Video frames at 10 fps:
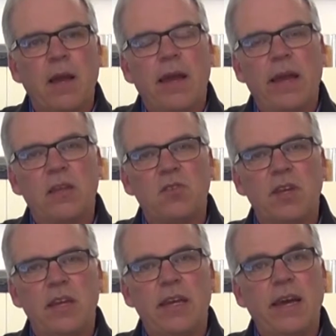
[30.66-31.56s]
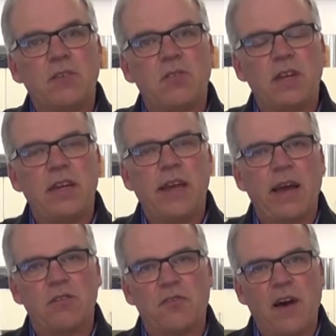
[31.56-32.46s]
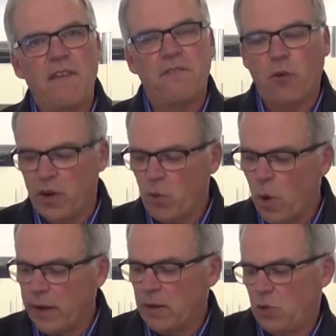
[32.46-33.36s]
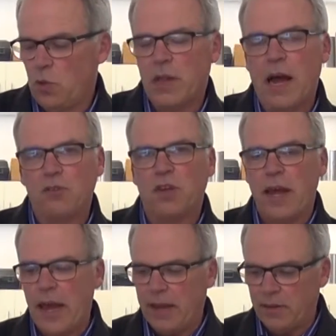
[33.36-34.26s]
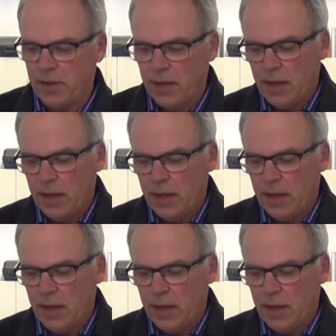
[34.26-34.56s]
ANSI ESD S541 2008